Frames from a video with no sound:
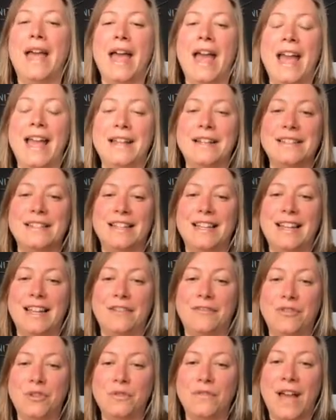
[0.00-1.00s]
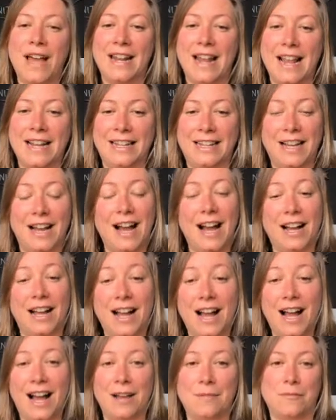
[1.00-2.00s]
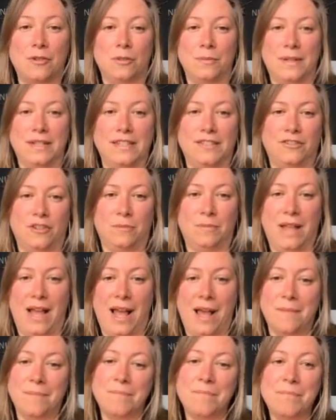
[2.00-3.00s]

and if you've had any aha moments from that.